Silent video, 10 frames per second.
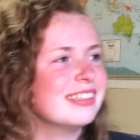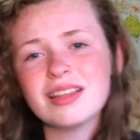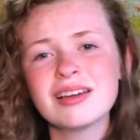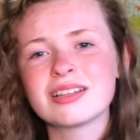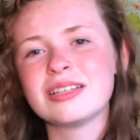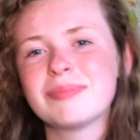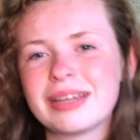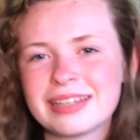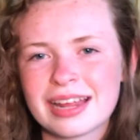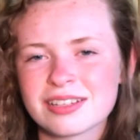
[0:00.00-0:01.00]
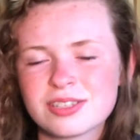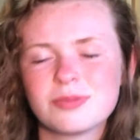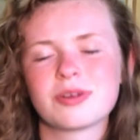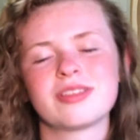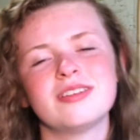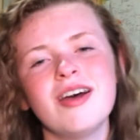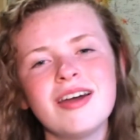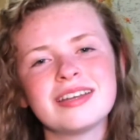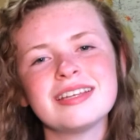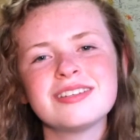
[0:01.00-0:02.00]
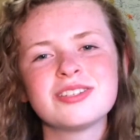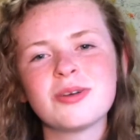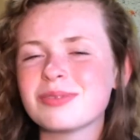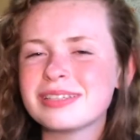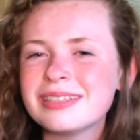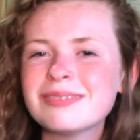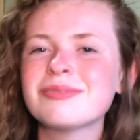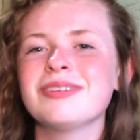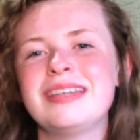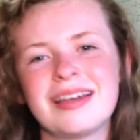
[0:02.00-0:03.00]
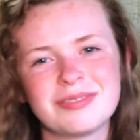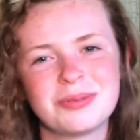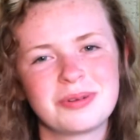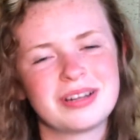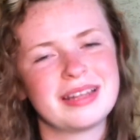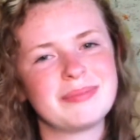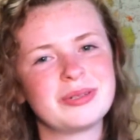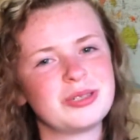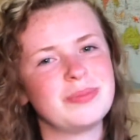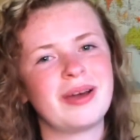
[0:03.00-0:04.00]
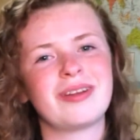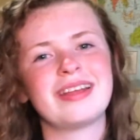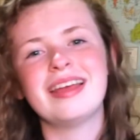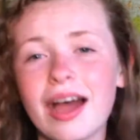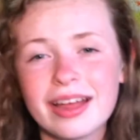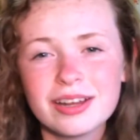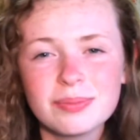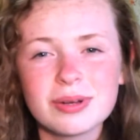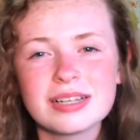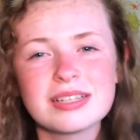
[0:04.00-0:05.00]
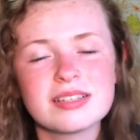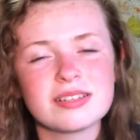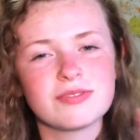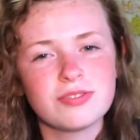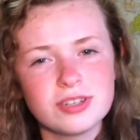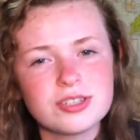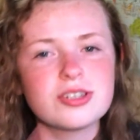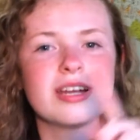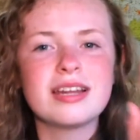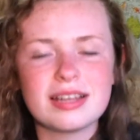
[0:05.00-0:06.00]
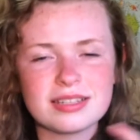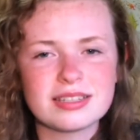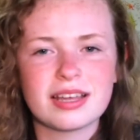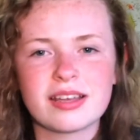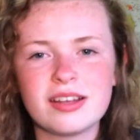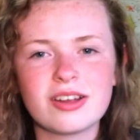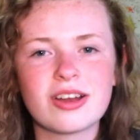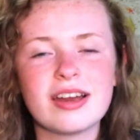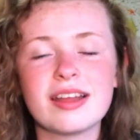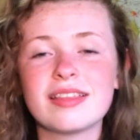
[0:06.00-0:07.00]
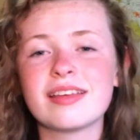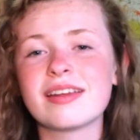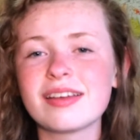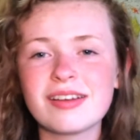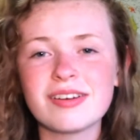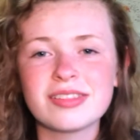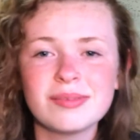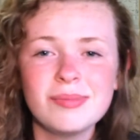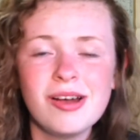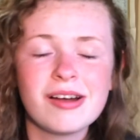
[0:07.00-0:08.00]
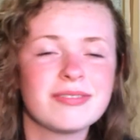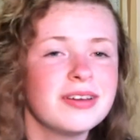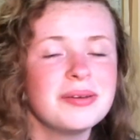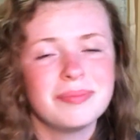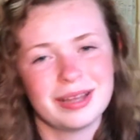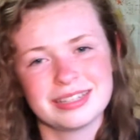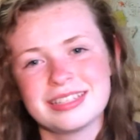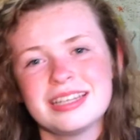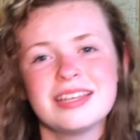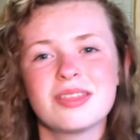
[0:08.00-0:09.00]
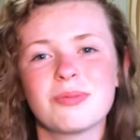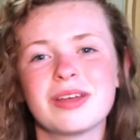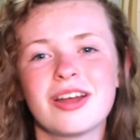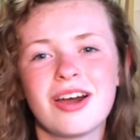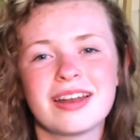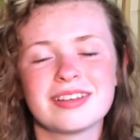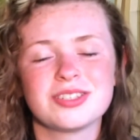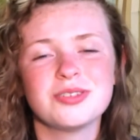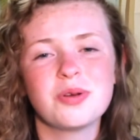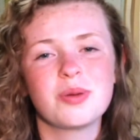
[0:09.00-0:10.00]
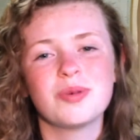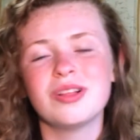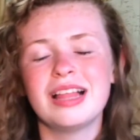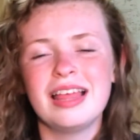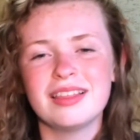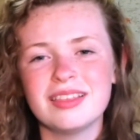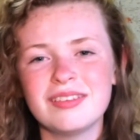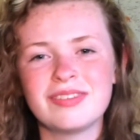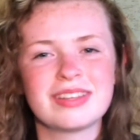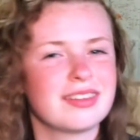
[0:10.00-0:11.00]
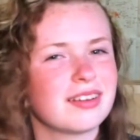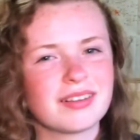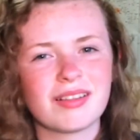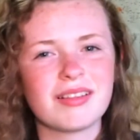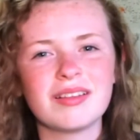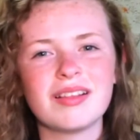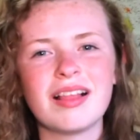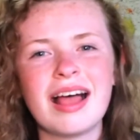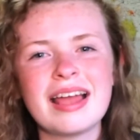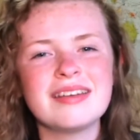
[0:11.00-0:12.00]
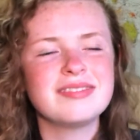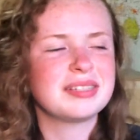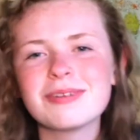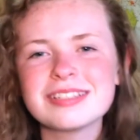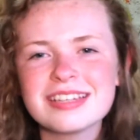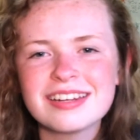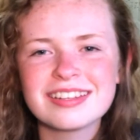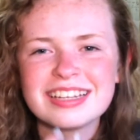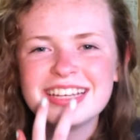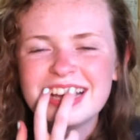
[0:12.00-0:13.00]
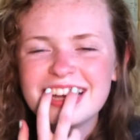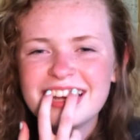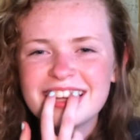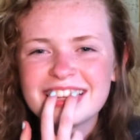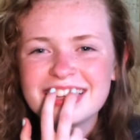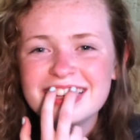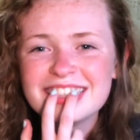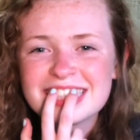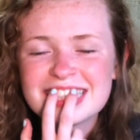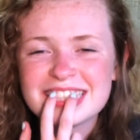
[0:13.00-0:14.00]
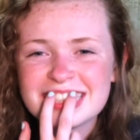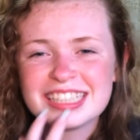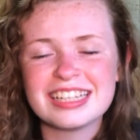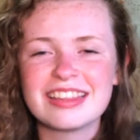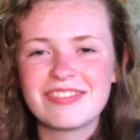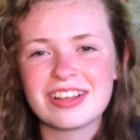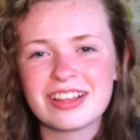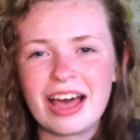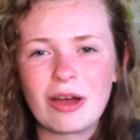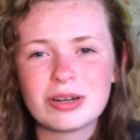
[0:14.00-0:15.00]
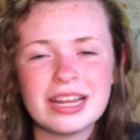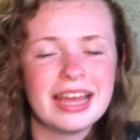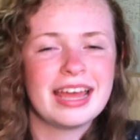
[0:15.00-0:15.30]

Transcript: Luckily, my dad is an orthodontist, so I didn't really have to worry that much about it. I had braces in first grade and second grade, and then I got them off. My teeth went on as normal, living their little lives, when suddenly, these two teeth fell out.